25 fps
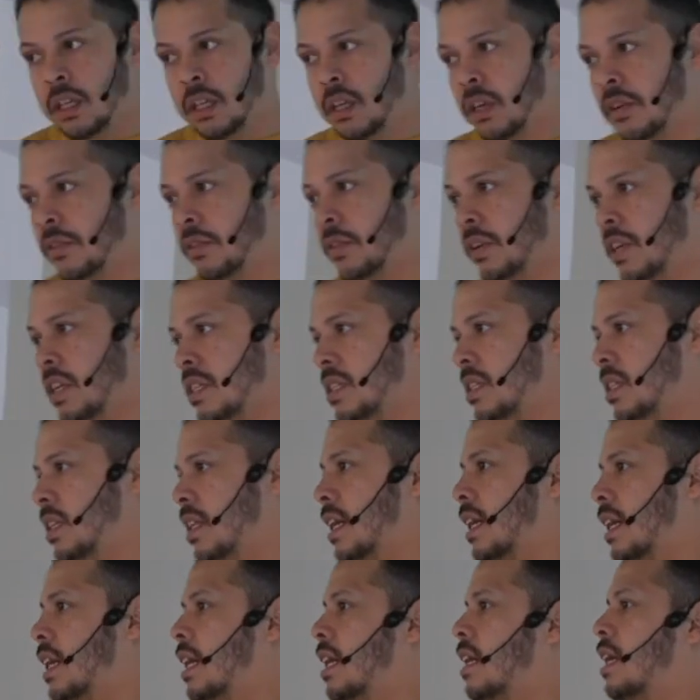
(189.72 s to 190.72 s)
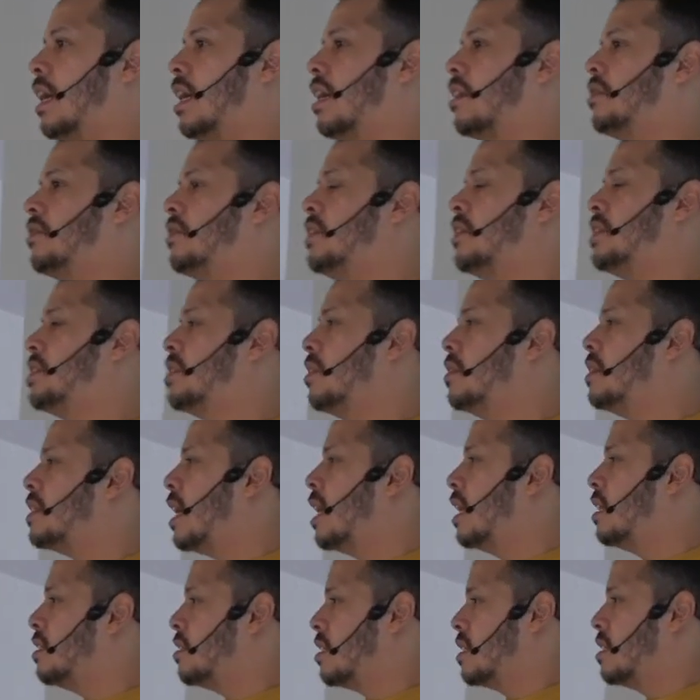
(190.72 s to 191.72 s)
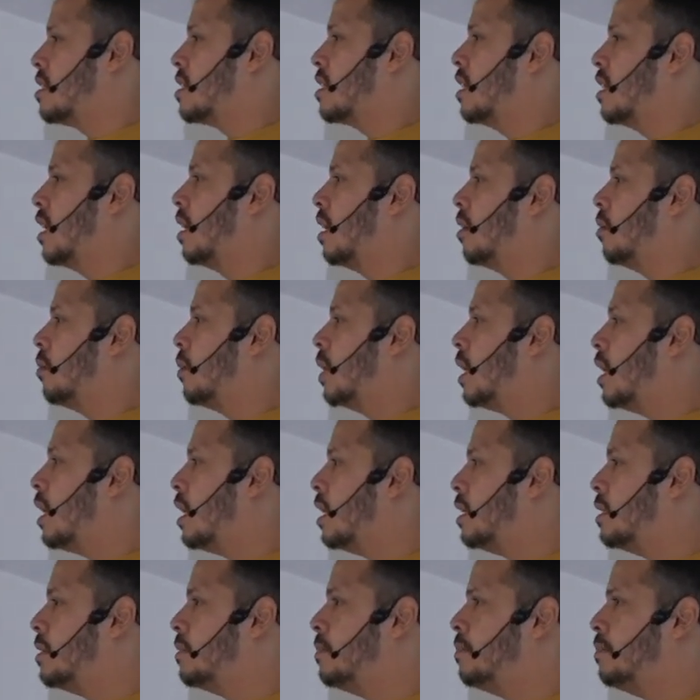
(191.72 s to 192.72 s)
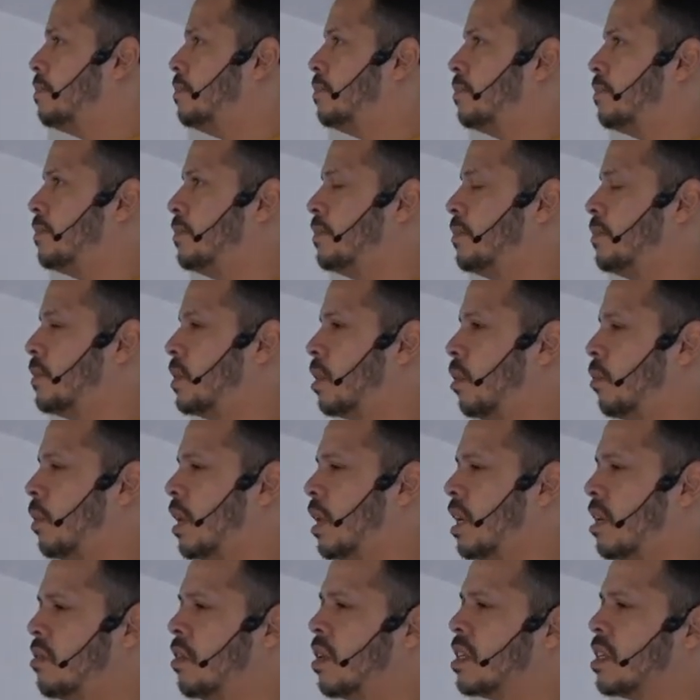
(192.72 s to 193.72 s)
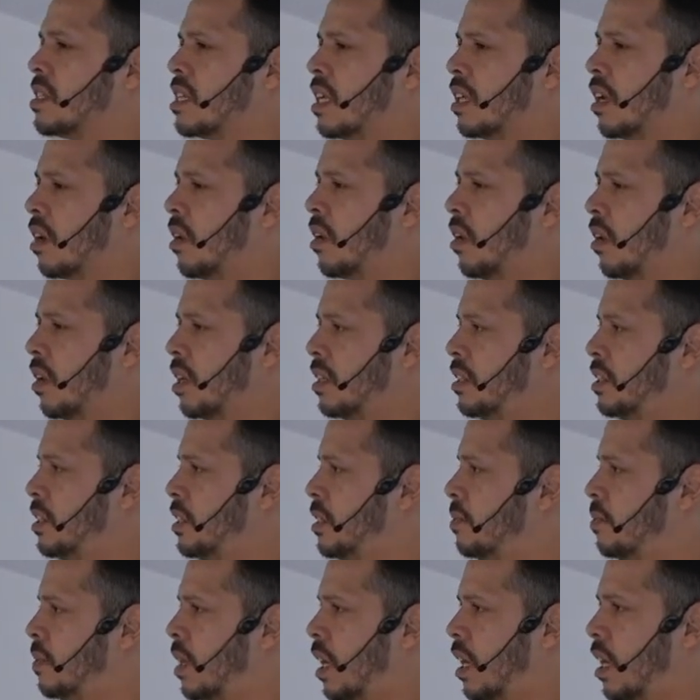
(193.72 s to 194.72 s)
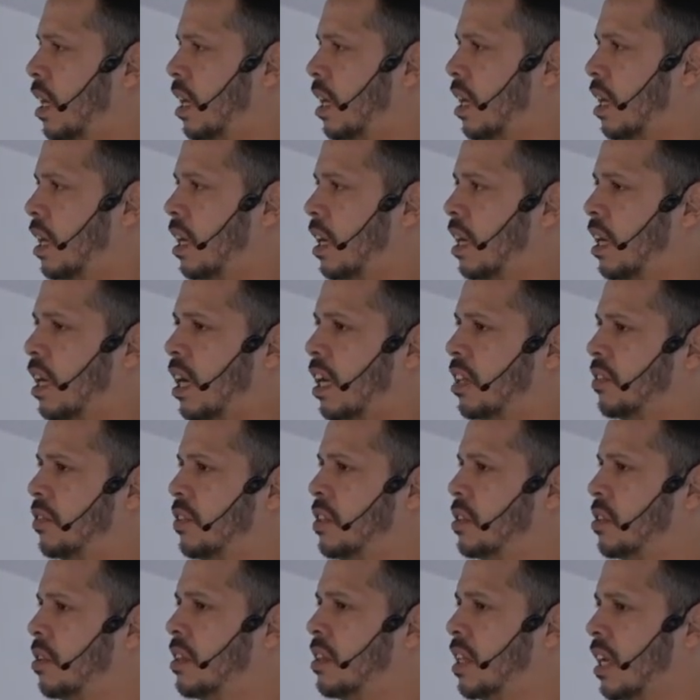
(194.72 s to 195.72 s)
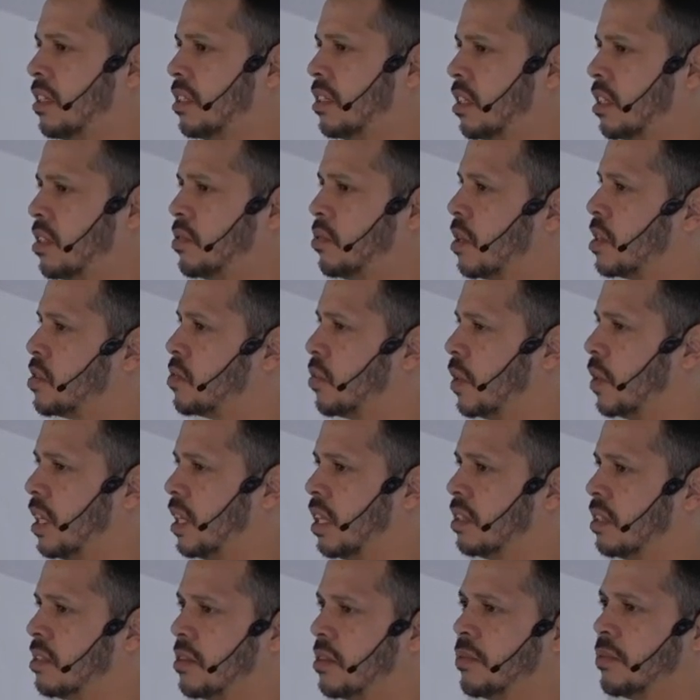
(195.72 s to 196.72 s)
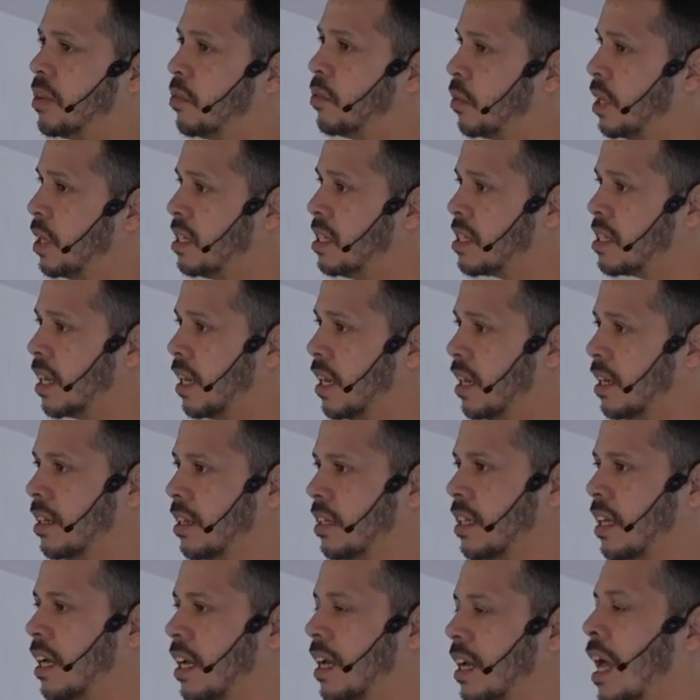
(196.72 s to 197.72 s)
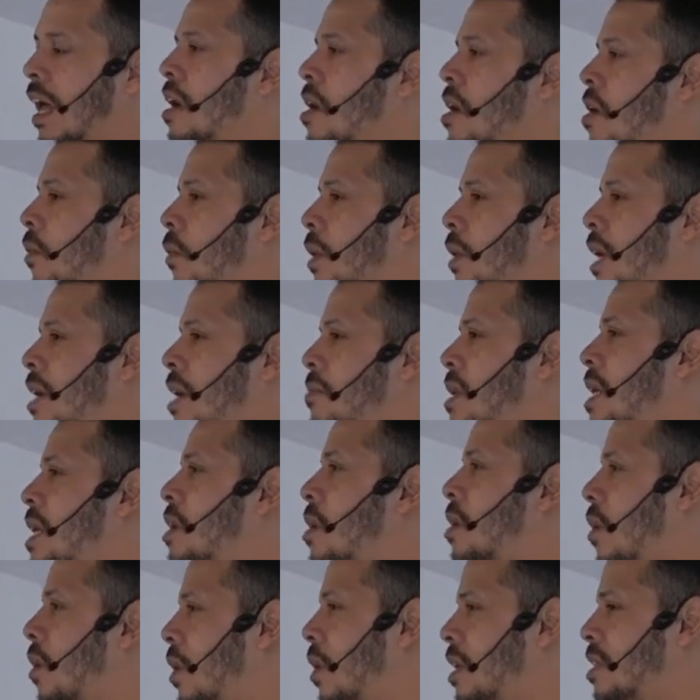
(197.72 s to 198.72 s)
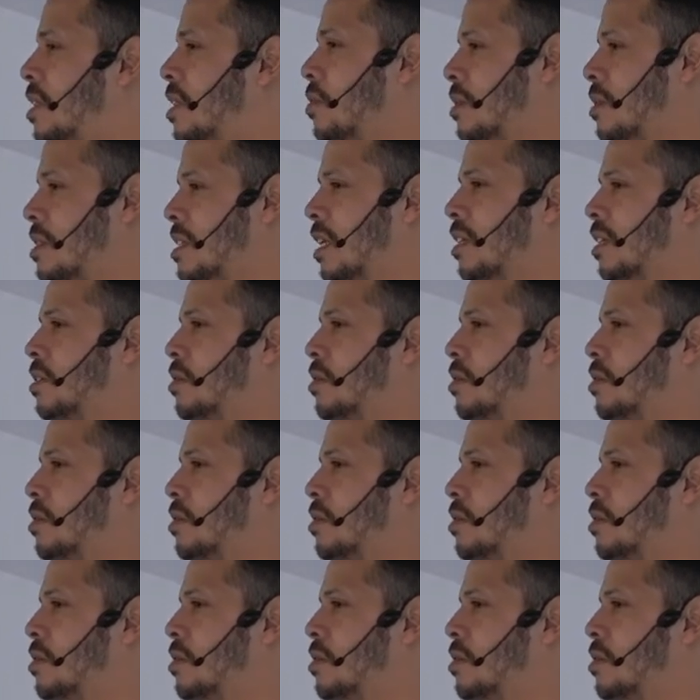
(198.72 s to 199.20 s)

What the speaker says: first, like artificial intelligence. Now, when I was at the college, artificial intelligence was something really scary. That when I mean college was like